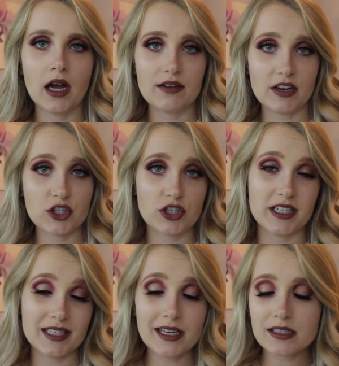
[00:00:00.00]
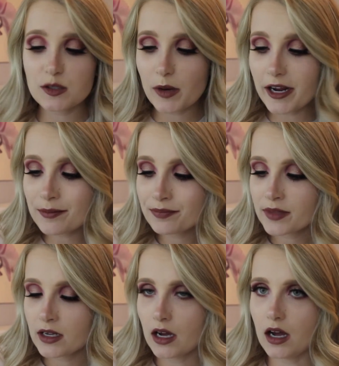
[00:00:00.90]
Adventurine setting spray,
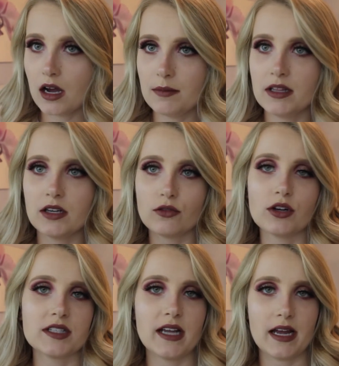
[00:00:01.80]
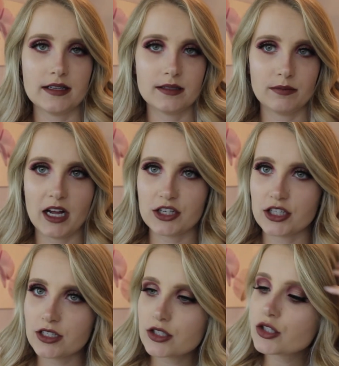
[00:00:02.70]
and then of course I added some lashes.